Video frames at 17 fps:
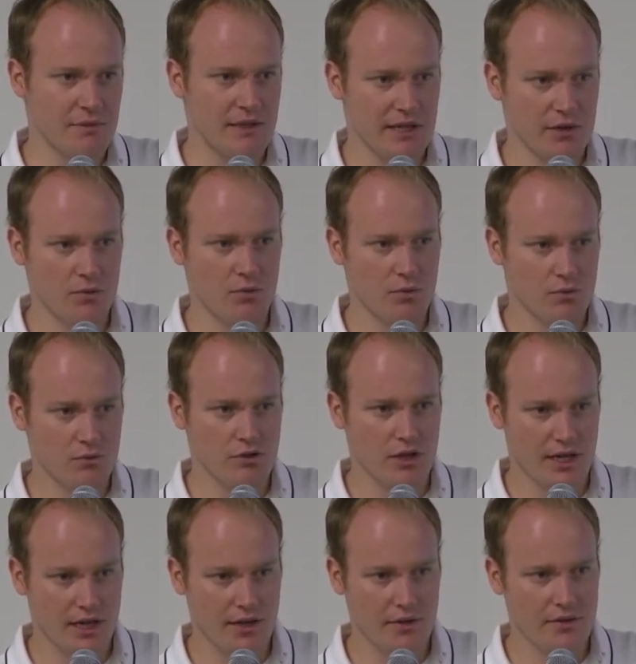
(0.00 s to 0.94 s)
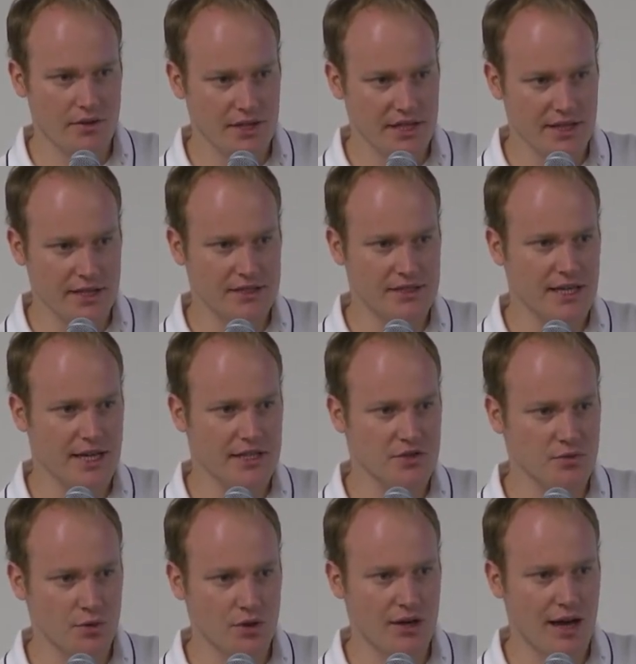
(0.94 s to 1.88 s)
the
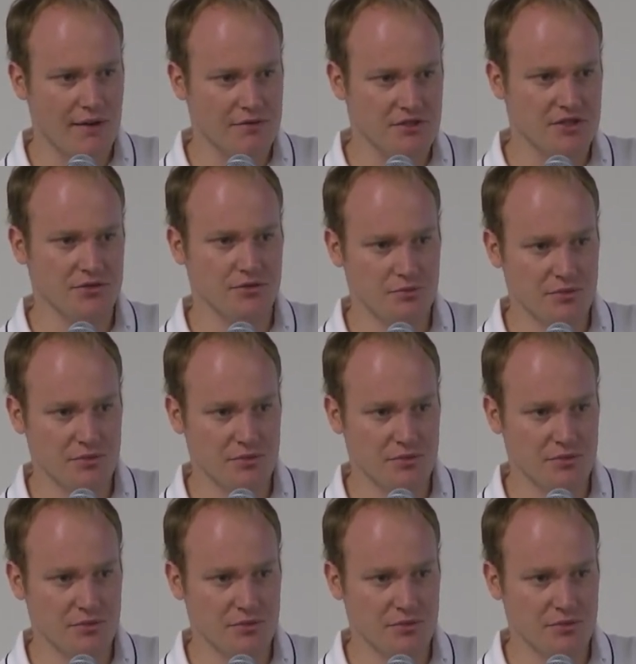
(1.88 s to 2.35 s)
index will have to